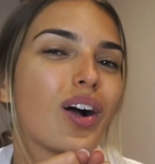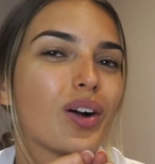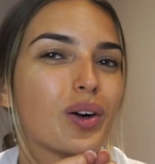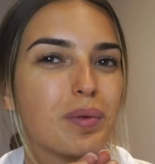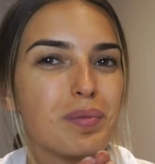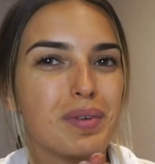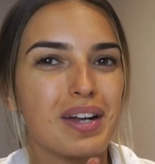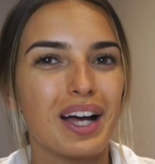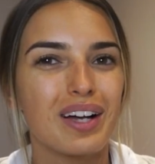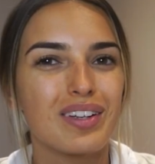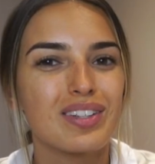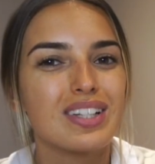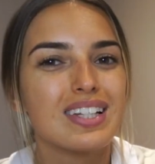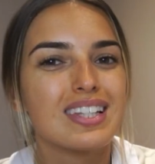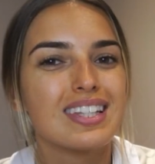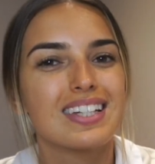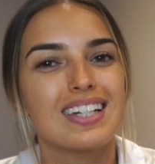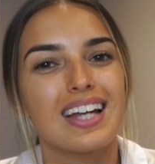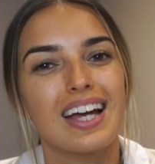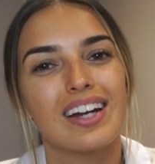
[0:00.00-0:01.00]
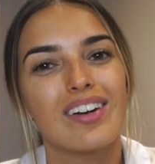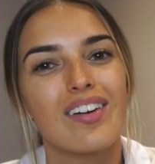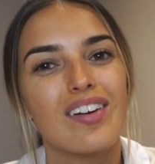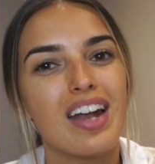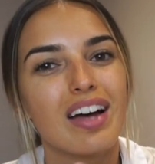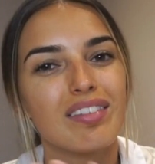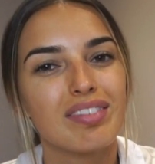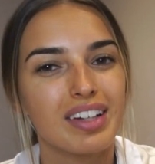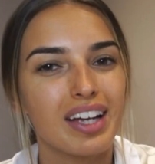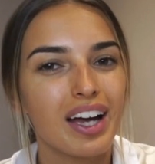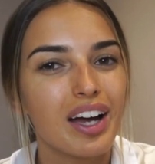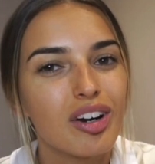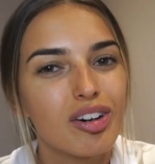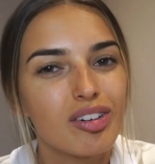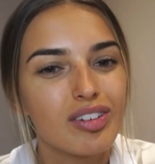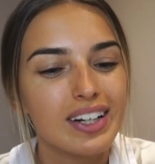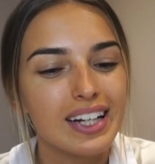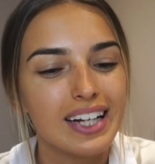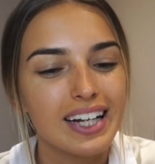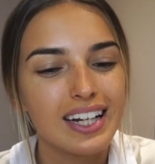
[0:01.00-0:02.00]
I've got my nails done today and I never get
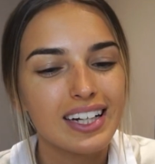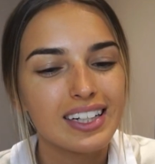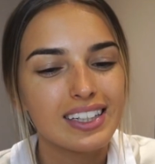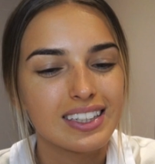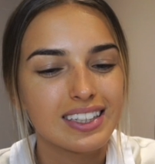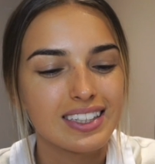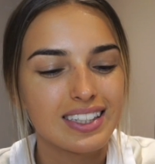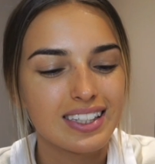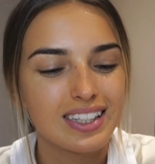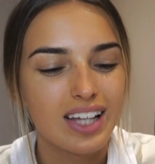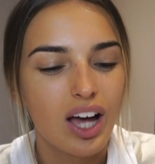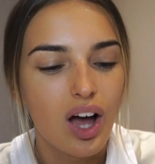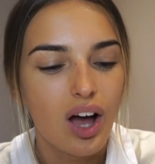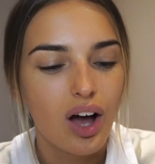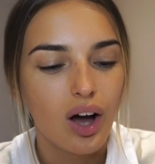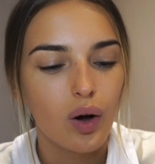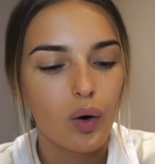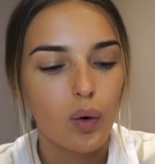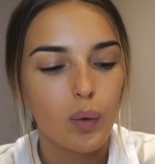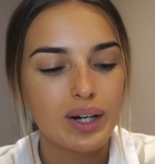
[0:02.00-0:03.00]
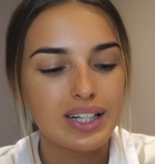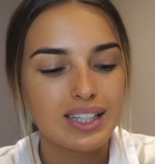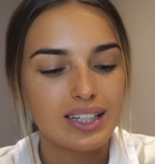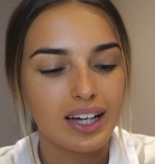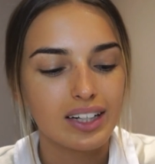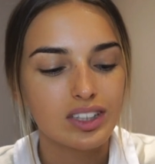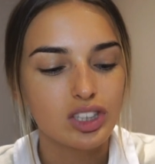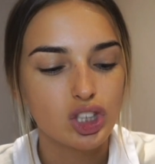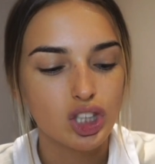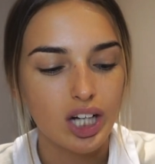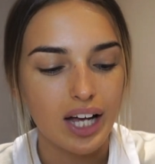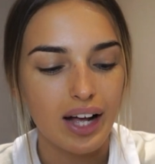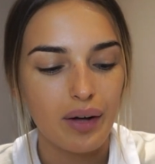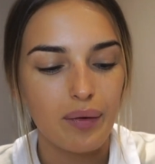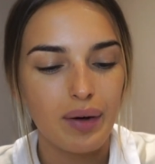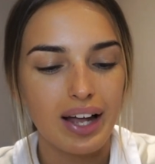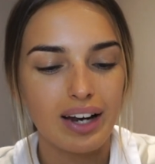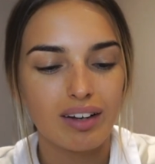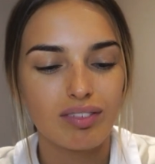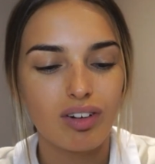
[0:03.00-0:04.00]
acrylics. I always get
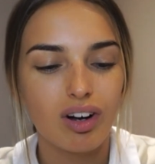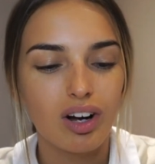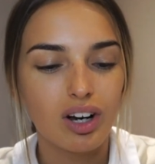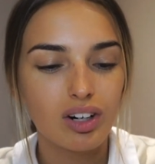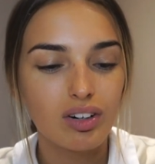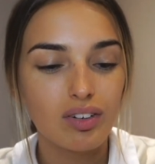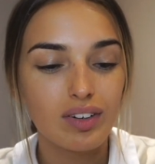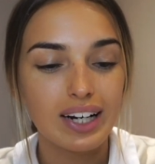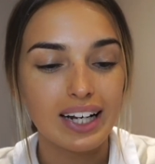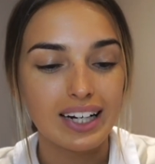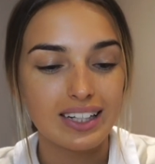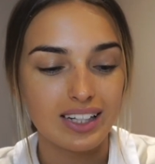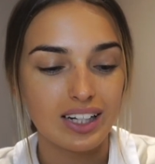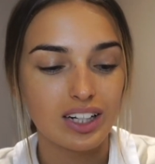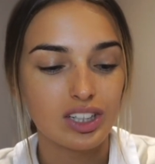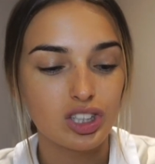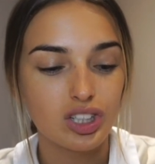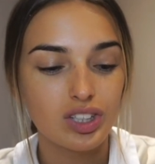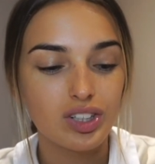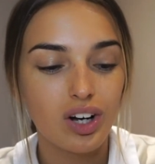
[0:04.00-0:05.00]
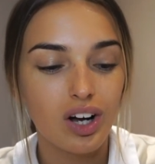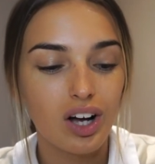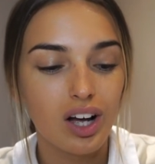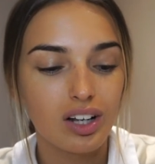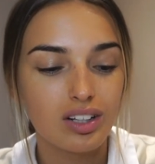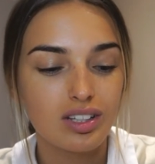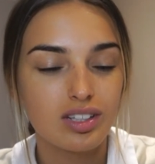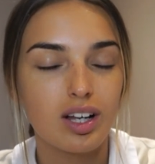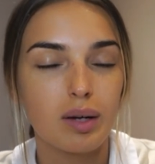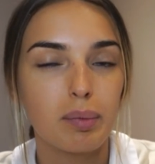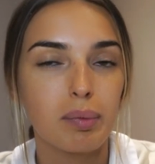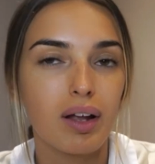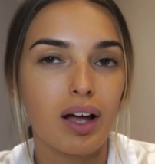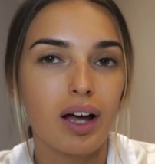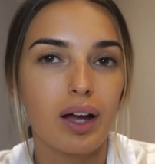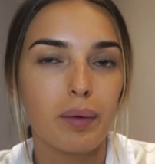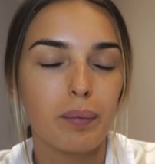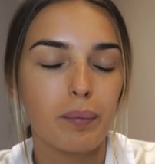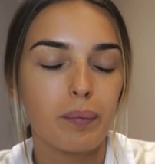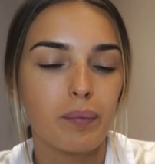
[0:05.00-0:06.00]
gel and I've got acrylic and I just can't stop
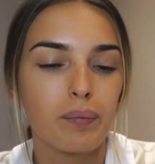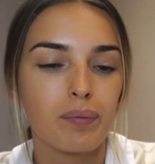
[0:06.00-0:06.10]
like